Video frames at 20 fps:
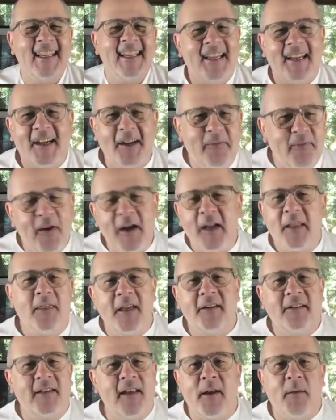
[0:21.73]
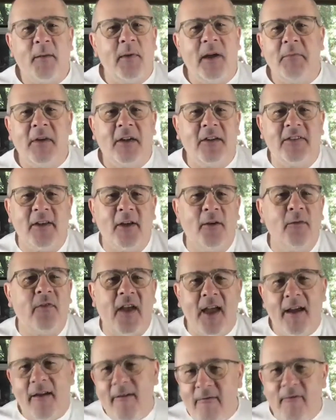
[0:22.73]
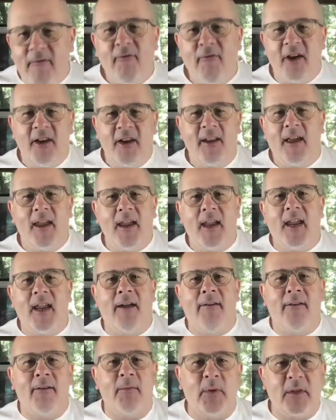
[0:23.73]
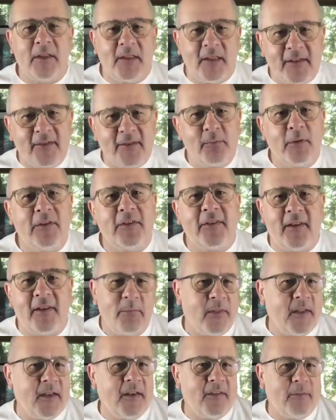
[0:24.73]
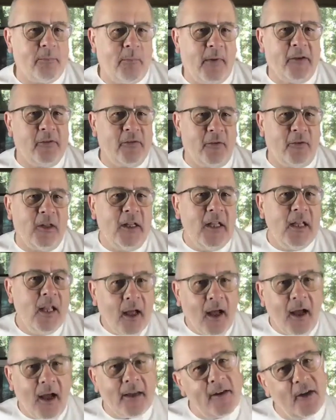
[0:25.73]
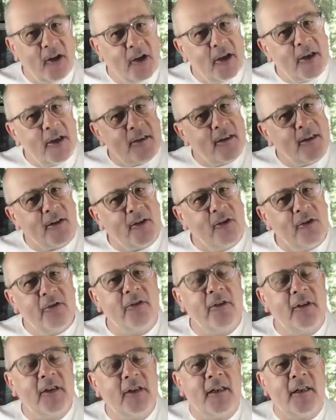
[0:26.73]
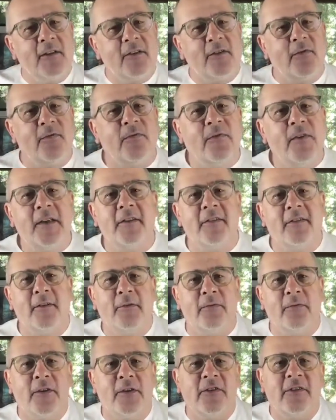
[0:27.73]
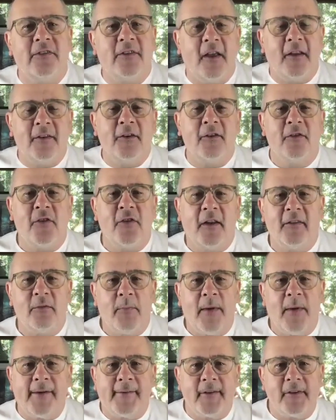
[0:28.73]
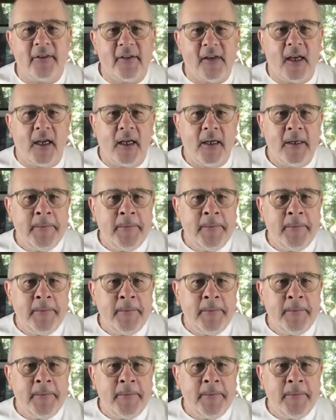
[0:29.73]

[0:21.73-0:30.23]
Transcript: I find things out about myself every day, Karen, but this was something special. I'd heard that Google, in its fits of sudden transparency,